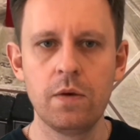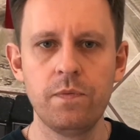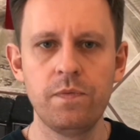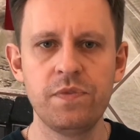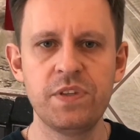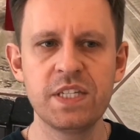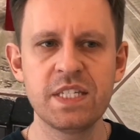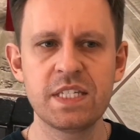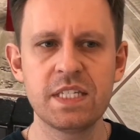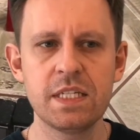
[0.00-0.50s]

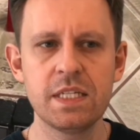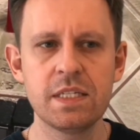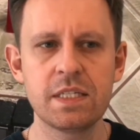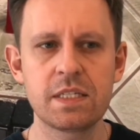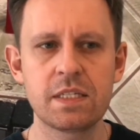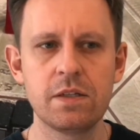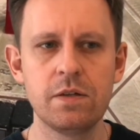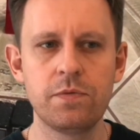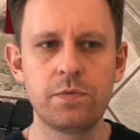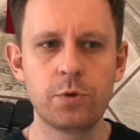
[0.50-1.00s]
This
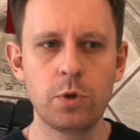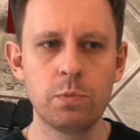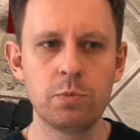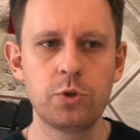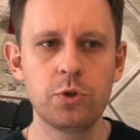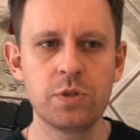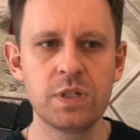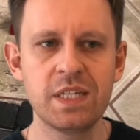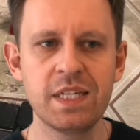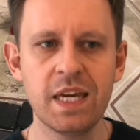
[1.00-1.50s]
is, from
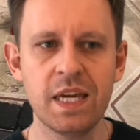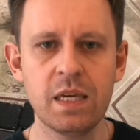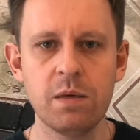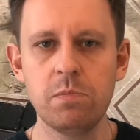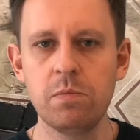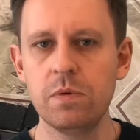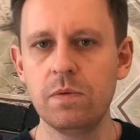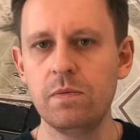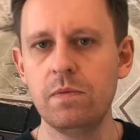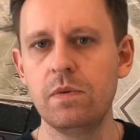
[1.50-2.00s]
the
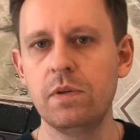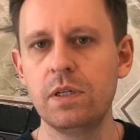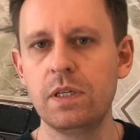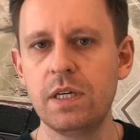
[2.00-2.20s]
game